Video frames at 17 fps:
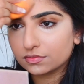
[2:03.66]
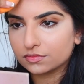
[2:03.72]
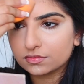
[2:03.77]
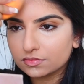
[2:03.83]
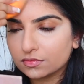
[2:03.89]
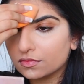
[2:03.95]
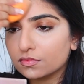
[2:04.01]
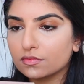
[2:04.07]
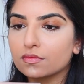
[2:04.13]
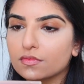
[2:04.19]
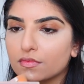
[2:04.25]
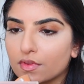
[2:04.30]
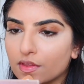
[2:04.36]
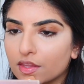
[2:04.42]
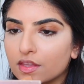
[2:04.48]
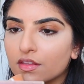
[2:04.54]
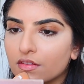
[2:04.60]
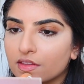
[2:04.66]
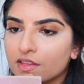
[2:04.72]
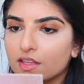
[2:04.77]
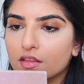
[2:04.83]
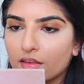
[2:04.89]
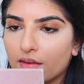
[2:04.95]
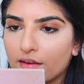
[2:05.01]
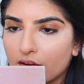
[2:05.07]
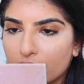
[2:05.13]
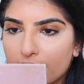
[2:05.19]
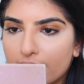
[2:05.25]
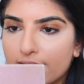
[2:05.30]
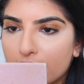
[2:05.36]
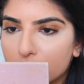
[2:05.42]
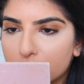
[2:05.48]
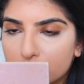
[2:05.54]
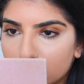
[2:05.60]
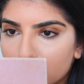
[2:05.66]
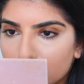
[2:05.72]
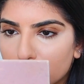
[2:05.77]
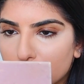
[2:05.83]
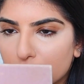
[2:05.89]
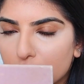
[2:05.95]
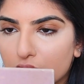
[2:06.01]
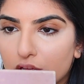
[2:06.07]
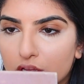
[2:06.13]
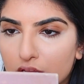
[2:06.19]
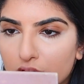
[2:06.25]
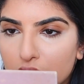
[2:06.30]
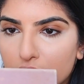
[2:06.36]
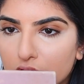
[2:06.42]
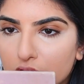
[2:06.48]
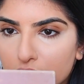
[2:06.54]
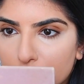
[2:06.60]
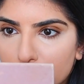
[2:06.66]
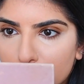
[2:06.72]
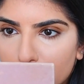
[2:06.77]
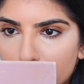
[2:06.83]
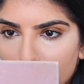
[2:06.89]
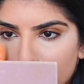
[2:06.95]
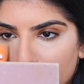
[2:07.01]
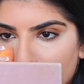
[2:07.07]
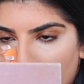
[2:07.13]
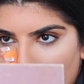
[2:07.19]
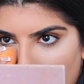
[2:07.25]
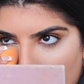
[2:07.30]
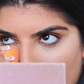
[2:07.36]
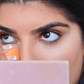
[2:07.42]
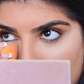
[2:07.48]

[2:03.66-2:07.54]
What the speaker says: I don't know why, you can see I'm getting a little frustrated. It takes a while.